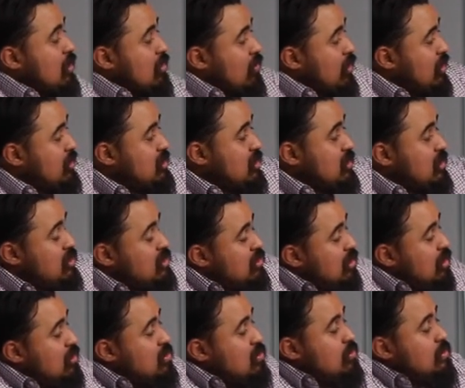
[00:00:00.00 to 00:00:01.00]
Why doesn't he
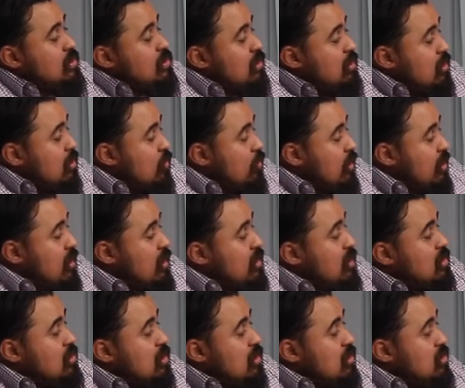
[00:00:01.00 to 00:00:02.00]
talk to us in the way that
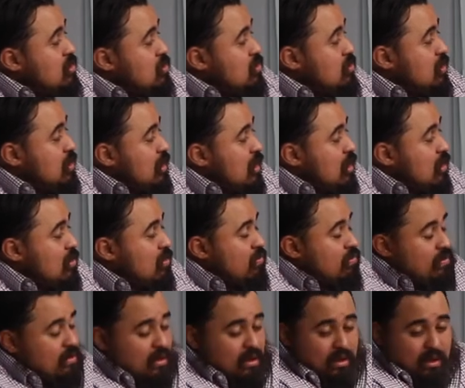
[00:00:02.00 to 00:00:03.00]
he talked to a lot
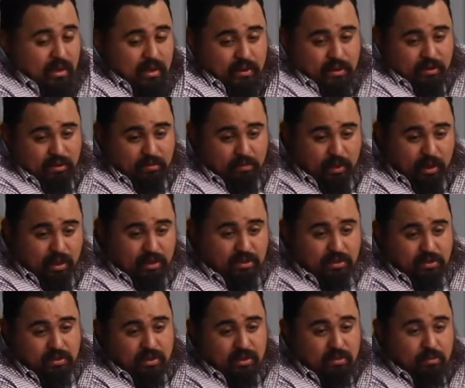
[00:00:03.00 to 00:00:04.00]
of the
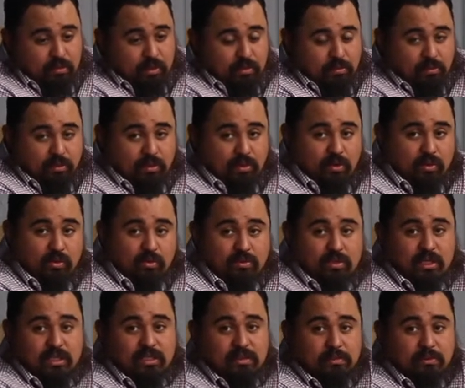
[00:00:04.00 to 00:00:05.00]
apostles and the people in the New
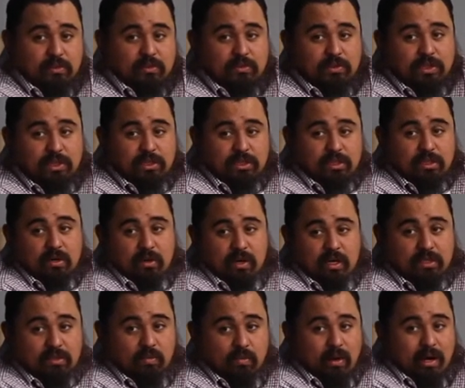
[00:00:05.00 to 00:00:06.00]
Testament through Jesus
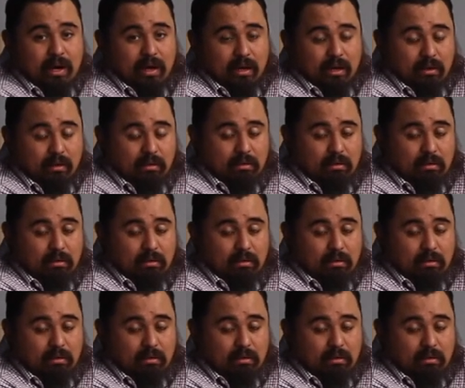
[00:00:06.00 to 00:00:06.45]
Christ? Why?